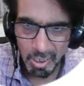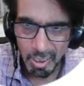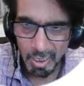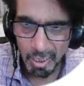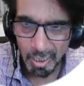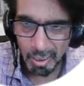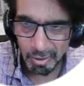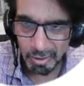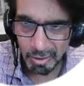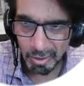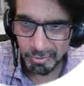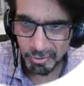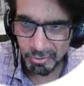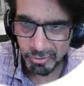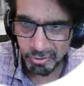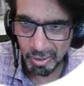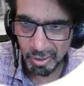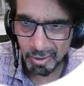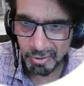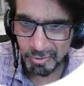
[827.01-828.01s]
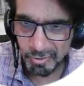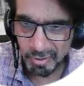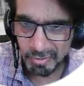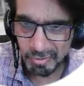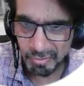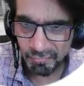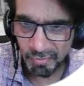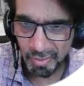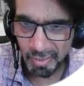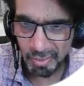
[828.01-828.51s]
and that's the second sense
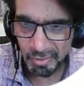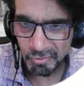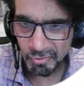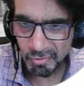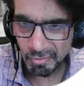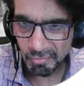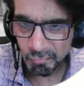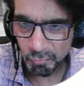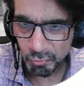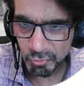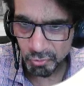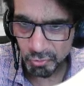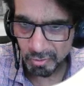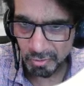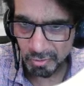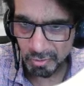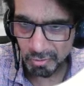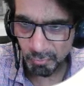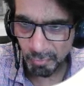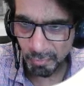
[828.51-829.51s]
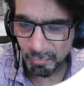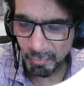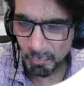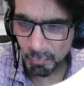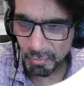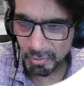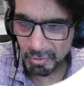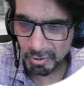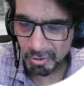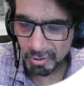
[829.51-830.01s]
of direction of motion. Remember
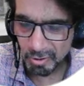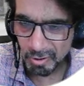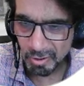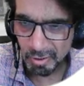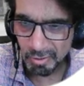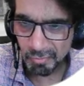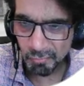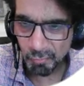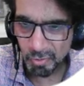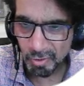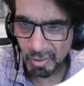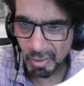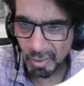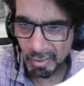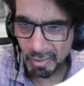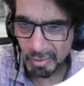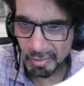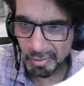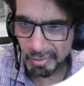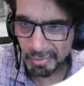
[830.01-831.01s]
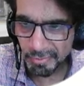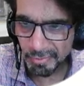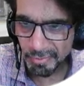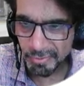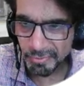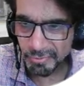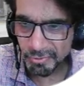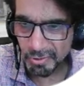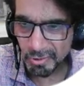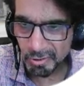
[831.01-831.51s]
what earlier
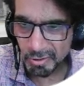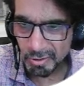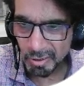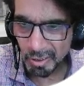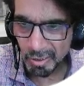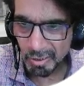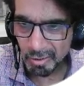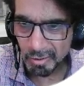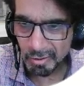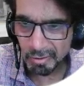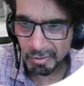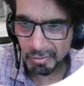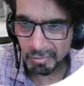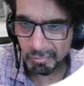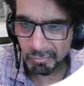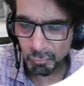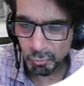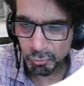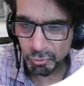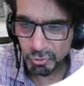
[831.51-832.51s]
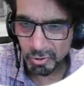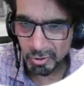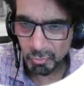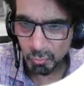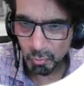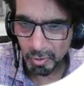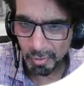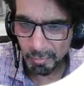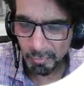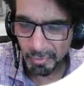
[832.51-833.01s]
I said, motion in
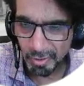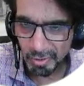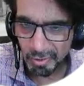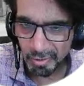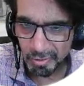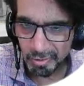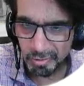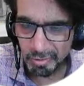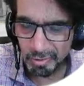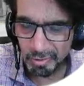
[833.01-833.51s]
quantum mechanics.